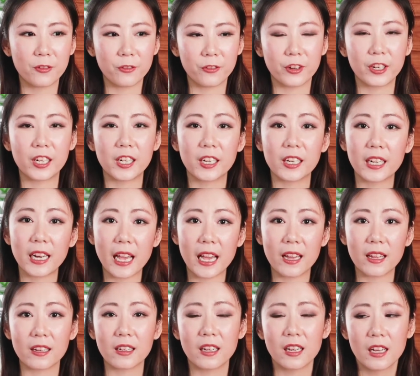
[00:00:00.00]
a fern,
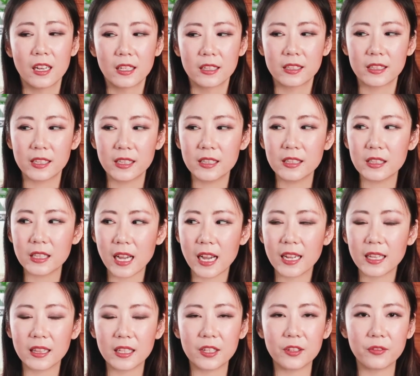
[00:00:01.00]
and since
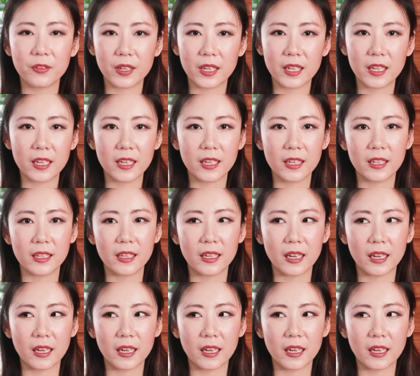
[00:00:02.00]
I live in